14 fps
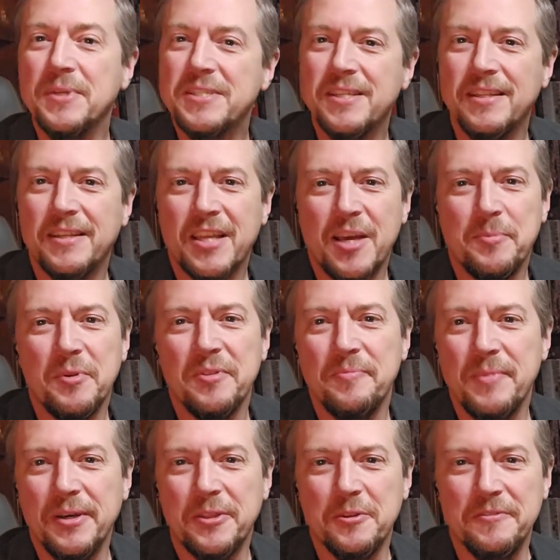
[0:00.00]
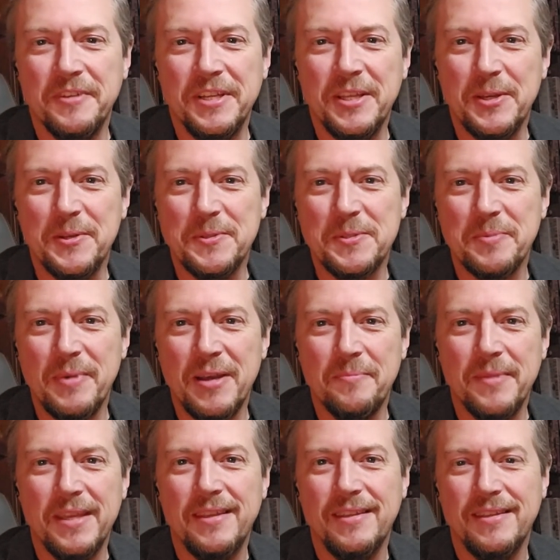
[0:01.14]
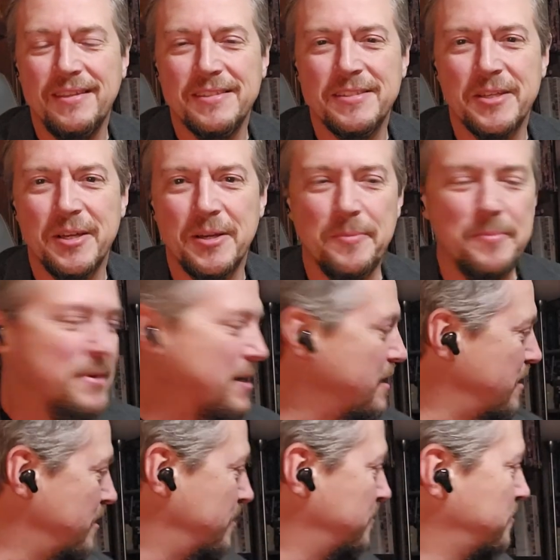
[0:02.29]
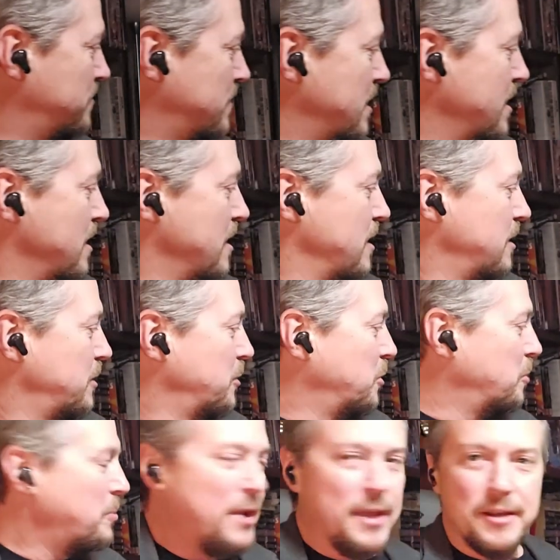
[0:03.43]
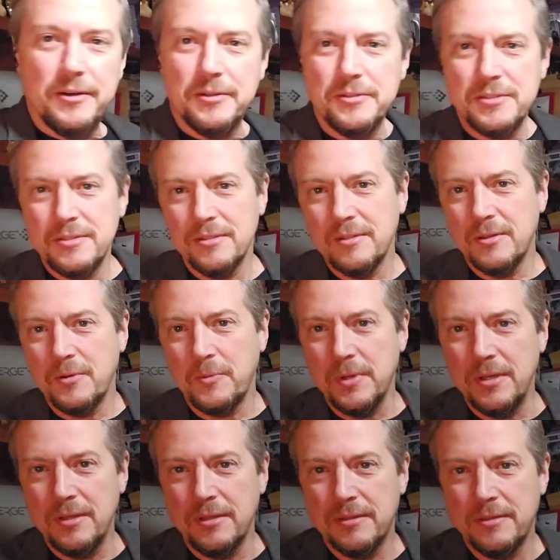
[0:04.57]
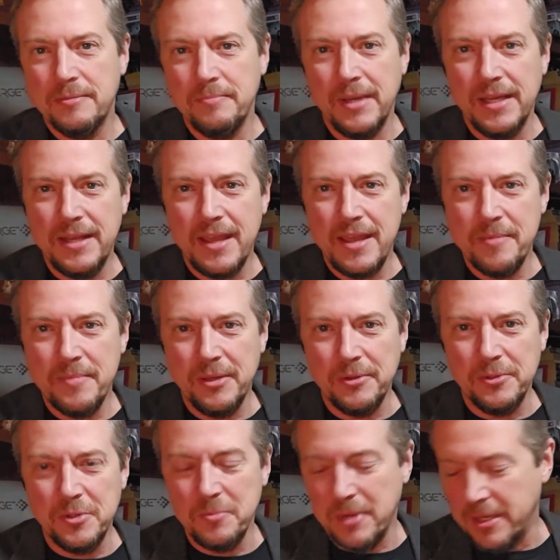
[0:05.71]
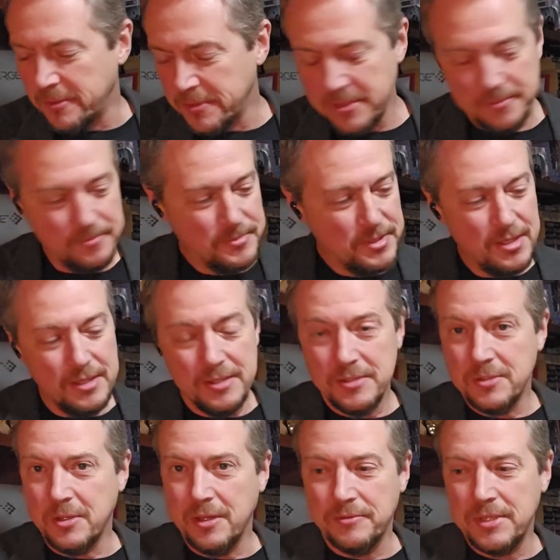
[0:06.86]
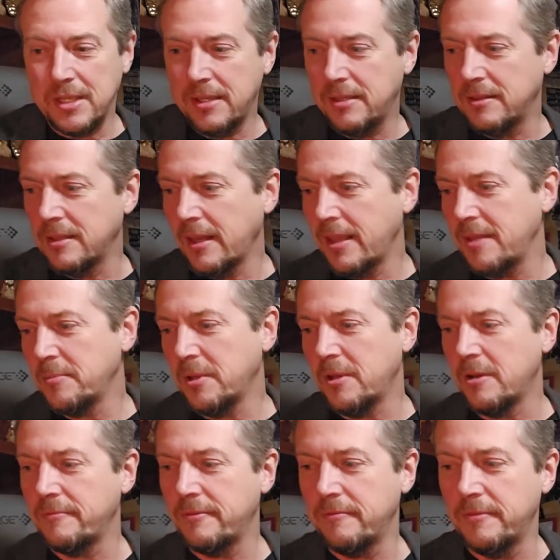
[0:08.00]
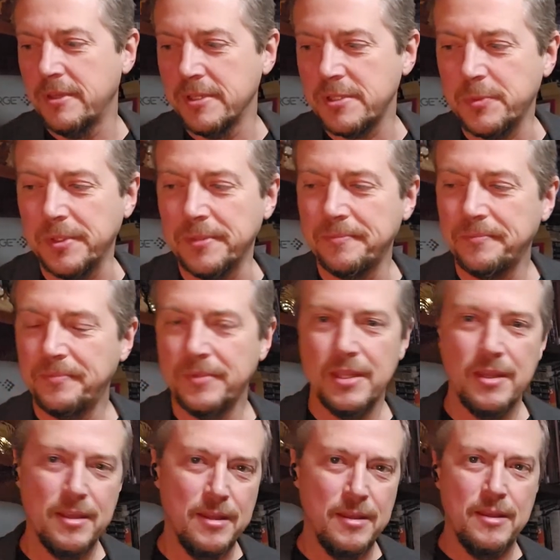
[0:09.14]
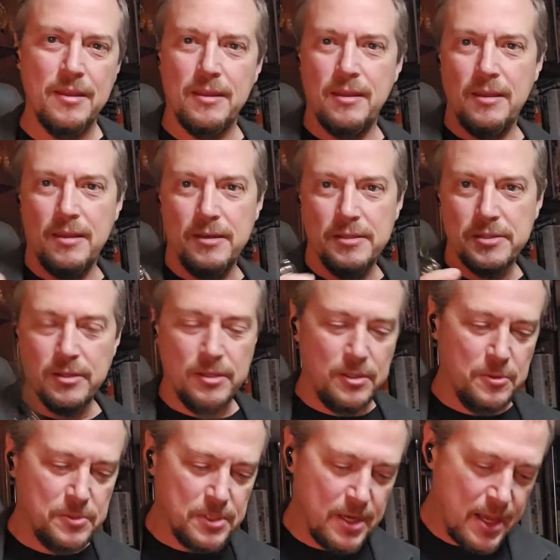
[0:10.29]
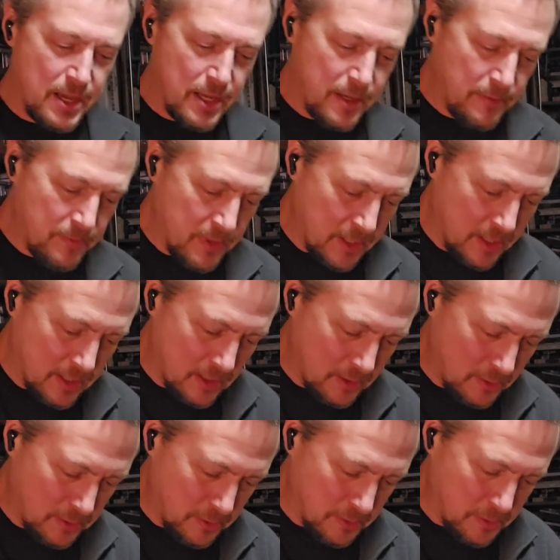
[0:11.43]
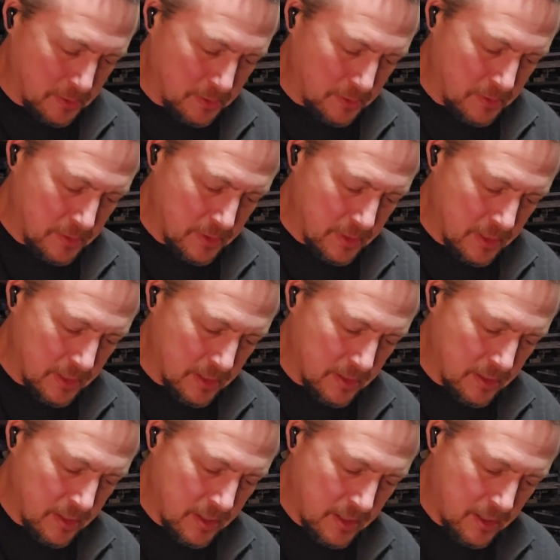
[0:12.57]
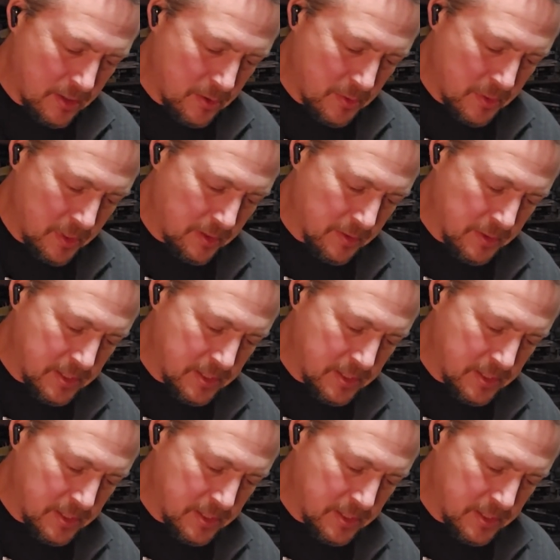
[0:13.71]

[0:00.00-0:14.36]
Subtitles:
mentioned in a couple of my other videos about making some little planters with my Diet Mountain Dew bottles. So I've taken the label off of this one and just going to use a knife and get a little cut going on